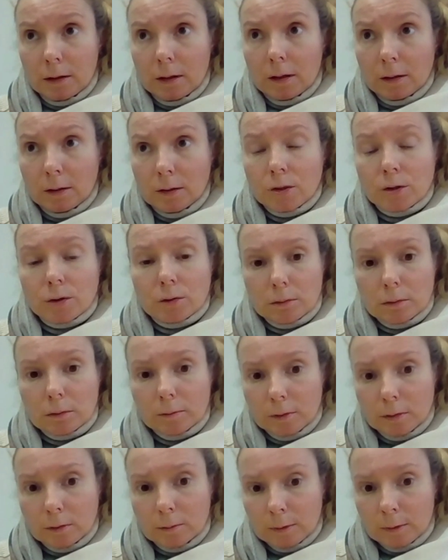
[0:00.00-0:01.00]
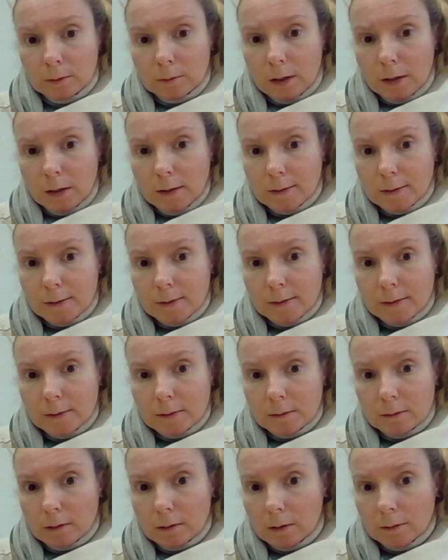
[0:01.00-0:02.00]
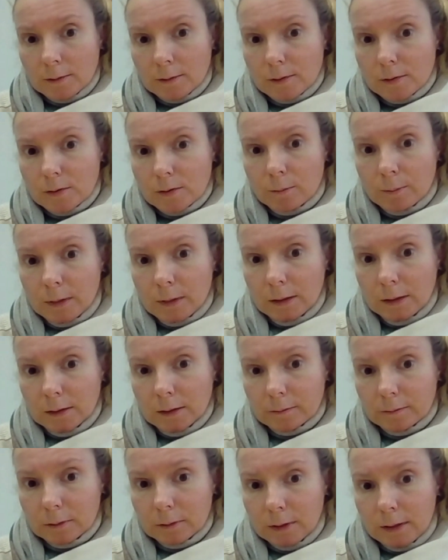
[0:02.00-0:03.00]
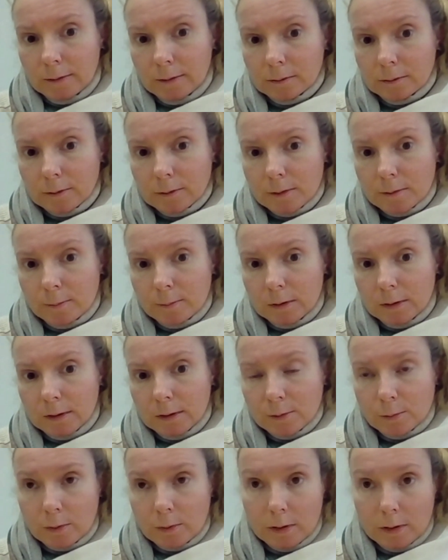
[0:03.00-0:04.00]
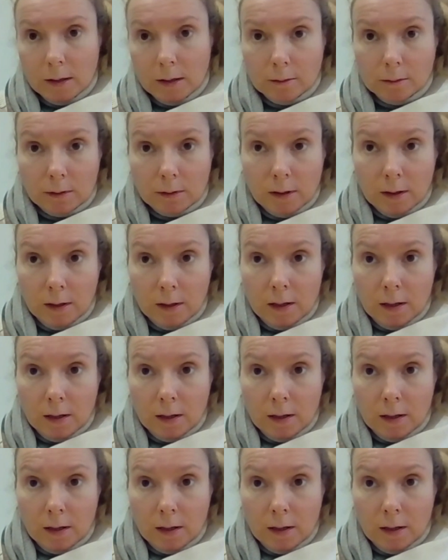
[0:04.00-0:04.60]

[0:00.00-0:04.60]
an issue of human rights on so many different levels, because without